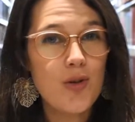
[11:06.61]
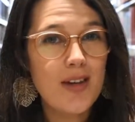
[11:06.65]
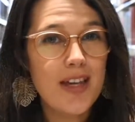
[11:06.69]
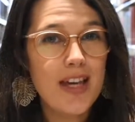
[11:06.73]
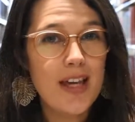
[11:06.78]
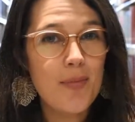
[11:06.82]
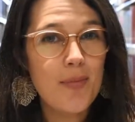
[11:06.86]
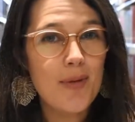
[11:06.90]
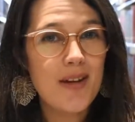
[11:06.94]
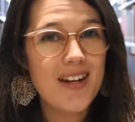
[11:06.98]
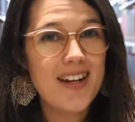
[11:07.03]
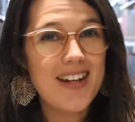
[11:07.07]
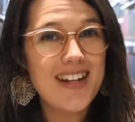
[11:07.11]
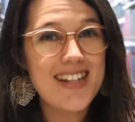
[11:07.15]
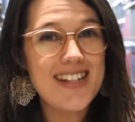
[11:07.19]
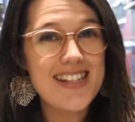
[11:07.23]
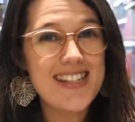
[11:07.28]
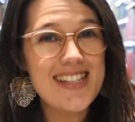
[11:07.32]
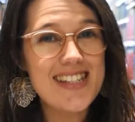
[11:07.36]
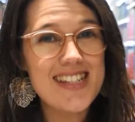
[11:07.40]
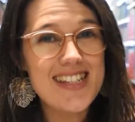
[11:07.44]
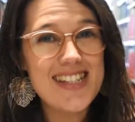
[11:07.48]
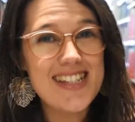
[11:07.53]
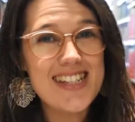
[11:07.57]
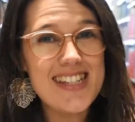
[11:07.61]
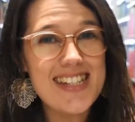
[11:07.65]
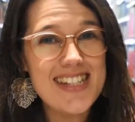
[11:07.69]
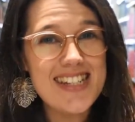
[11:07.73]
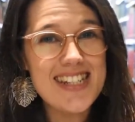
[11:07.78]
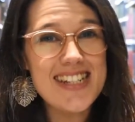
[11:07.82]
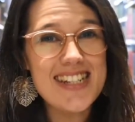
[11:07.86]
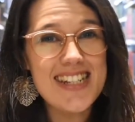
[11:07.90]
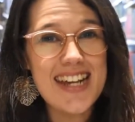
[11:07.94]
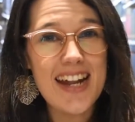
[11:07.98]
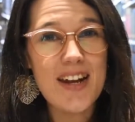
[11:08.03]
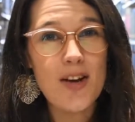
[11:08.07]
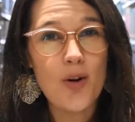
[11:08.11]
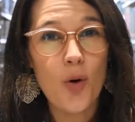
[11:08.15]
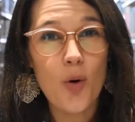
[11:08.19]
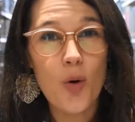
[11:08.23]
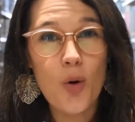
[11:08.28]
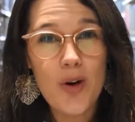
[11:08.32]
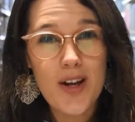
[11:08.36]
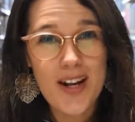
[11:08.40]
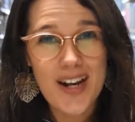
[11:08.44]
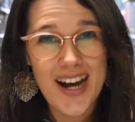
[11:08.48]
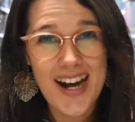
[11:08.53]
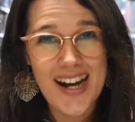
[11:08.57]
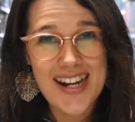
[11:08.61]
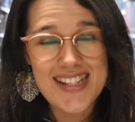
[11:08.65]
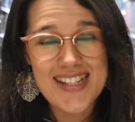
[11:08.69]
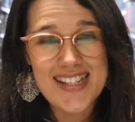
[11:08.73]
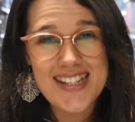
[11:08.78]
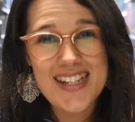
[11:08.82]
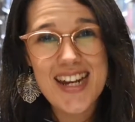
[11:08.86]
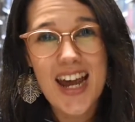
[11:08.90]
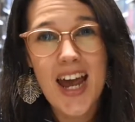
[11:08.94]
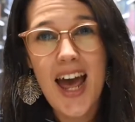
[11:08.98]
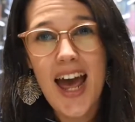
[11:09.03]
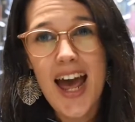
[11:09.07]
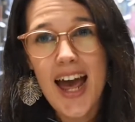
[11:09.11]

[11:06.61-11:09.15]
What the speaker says: keep it consistent and organized.